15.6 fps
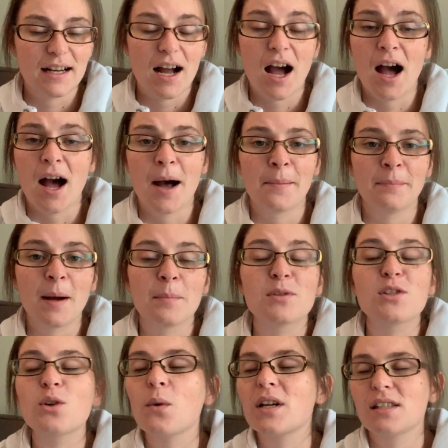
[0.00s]
I'm
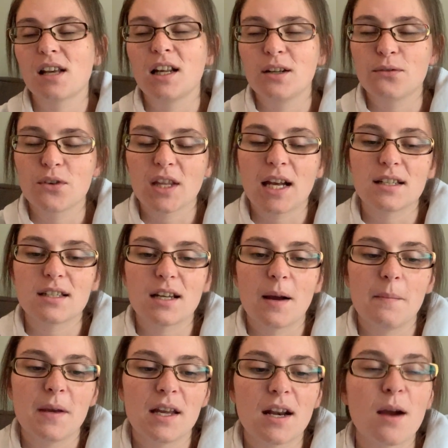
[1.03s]
so excited for that to
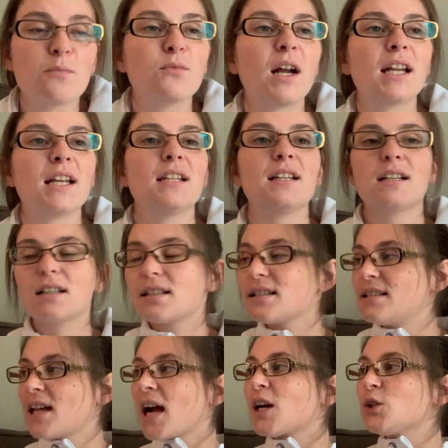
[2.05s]
come in. I'm ready to
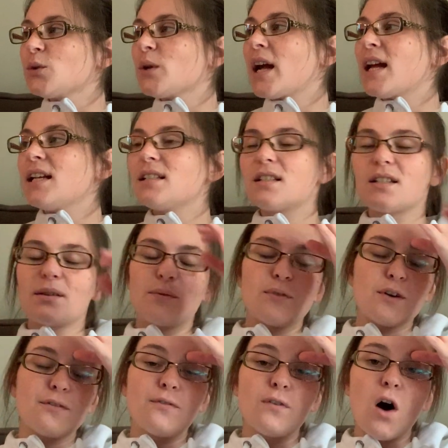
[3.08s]
decorate
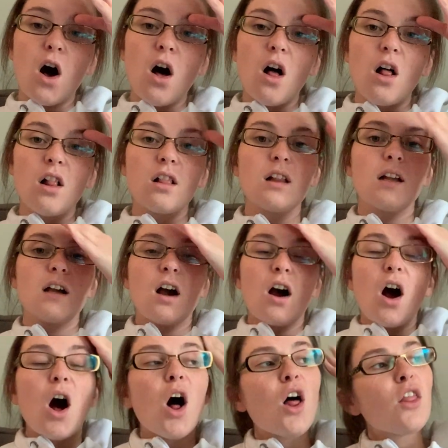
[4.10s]
for fall.
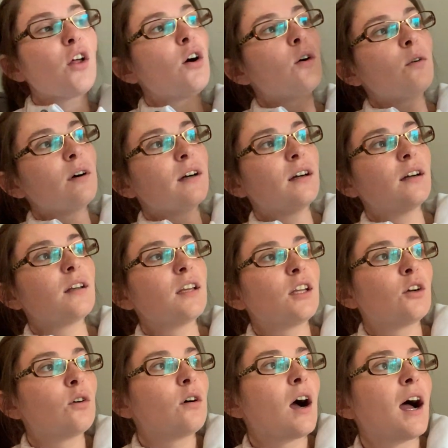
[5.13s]
Although, you
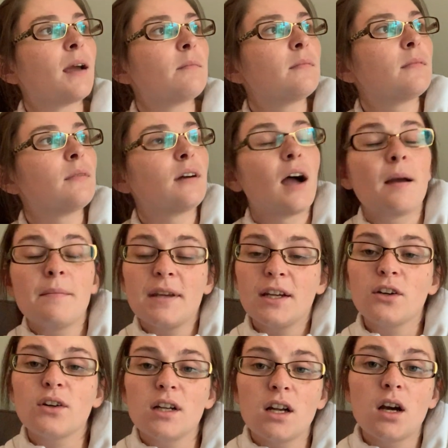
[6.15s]
know, I'm
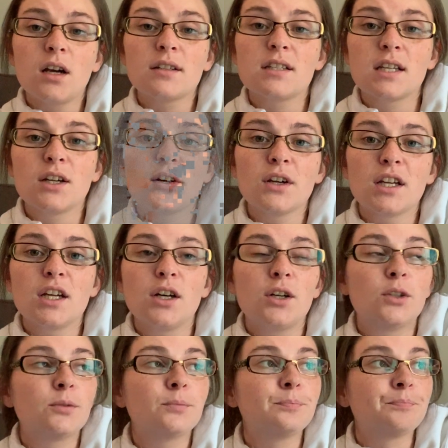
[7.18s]
here in
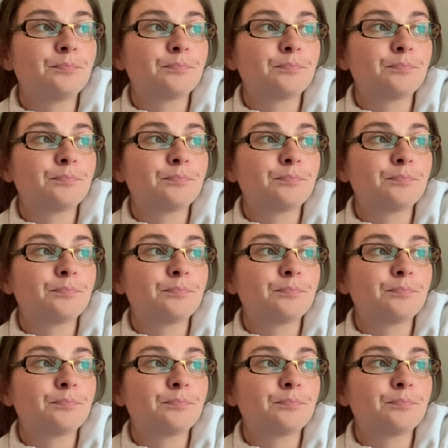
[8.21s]
Ontario